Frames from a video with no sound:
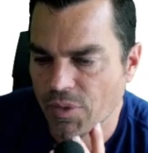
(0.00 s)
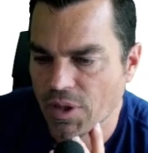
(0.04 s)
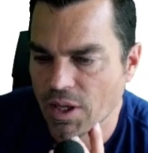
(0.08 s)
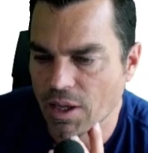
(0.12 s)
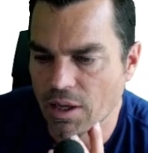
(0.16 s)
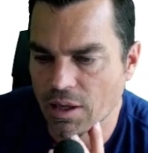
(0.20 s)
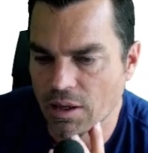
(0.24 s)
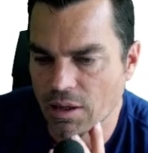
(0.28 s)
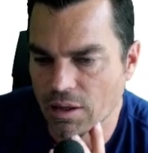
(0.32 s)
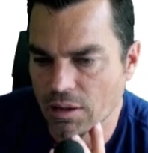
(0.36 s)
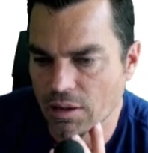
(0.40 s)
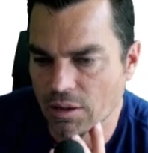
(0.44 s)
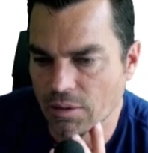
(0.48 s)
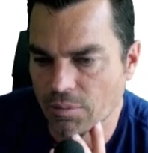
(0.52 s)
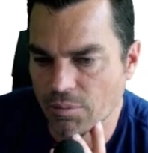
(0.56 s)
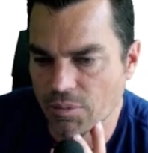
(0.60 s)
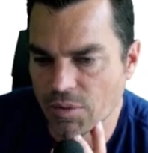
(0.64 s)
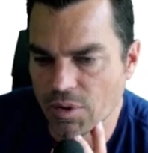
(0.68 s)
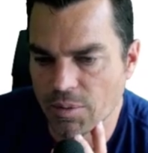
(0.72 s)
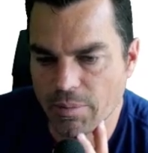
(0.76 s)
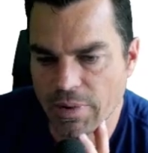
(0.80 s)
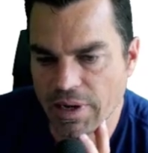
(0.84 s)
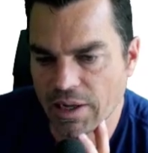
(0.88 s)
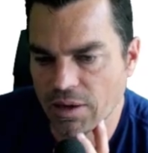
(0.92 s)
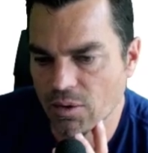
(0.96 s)
The
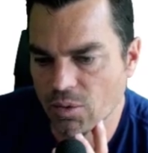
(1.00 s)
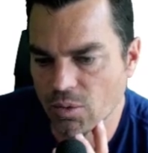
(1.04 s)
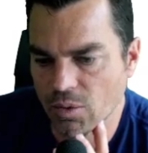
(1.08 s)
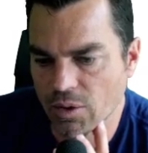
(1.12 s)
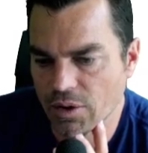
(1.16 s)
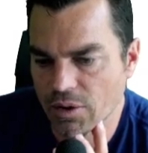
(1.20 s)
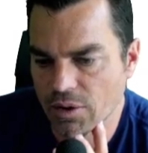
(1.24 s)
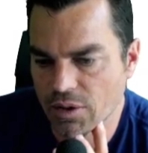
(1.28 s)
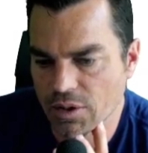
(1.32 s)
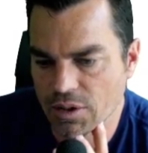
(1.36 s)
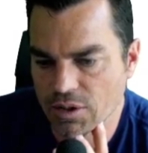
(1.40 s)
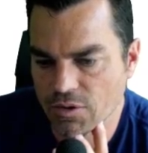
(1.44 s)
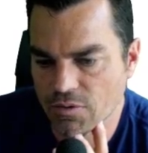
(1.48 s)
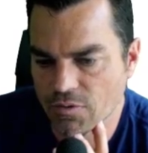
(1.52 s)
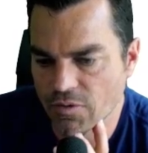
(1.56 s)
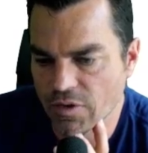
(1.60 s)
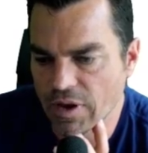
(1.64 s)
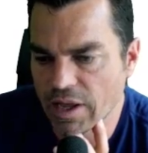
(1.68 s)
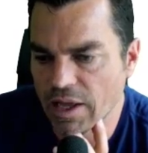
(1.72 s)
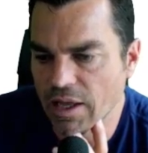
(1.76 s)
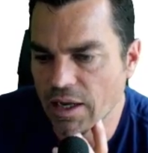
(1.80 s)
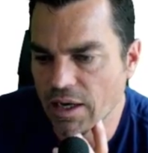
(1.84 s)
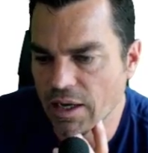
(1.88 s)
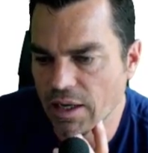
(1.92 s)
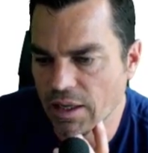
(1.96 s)
bandwidth is
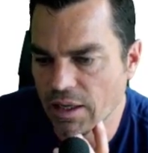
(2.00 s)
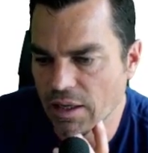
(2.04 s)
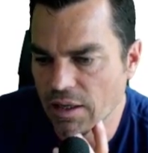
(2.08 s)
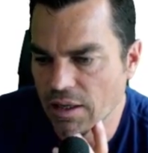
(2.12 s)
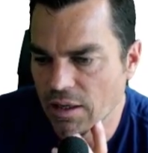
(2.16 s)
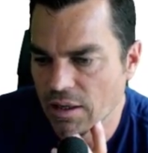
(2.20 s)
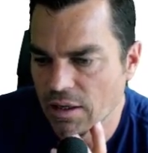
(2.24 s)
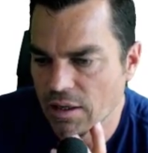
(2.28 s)
fairly